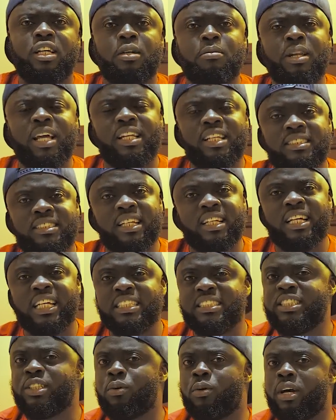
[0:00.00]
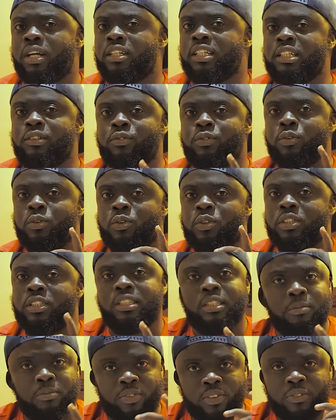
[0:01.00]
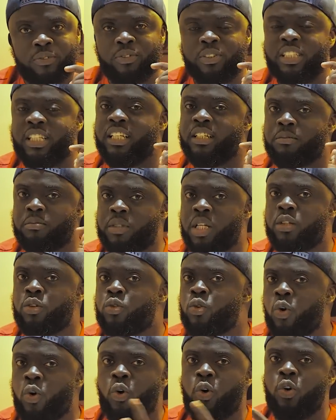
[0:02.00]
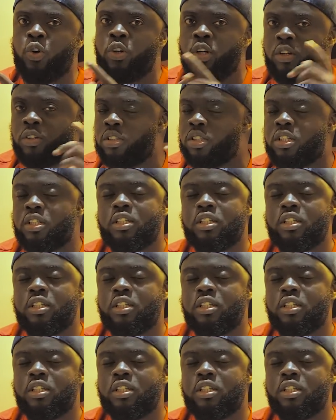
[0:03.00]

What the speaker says: It be like the secondary one, if they go,